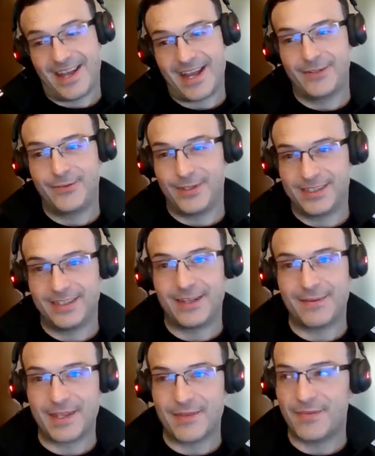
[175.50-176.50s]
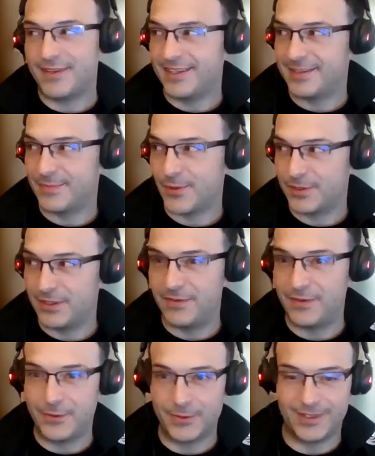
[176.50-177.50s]
Actually, sometimes I think it's more
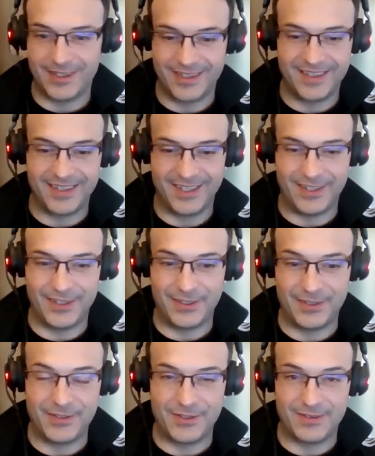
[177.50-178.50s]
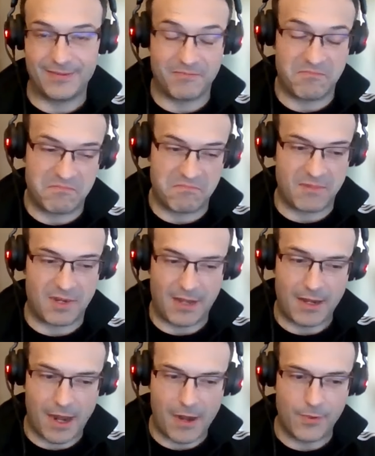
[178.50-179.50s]
difficult.
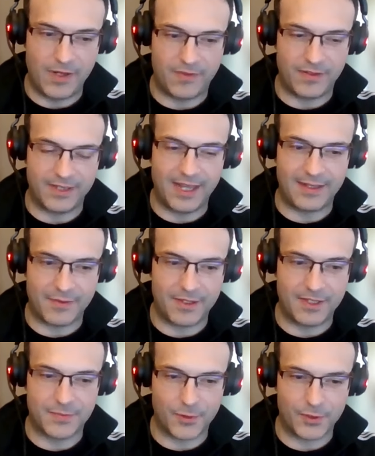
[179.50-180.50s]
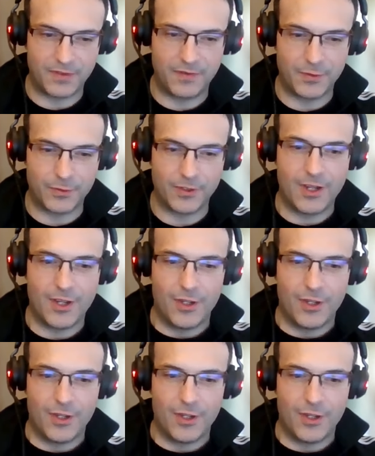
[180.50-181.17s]
I really think that. I think it's more difficult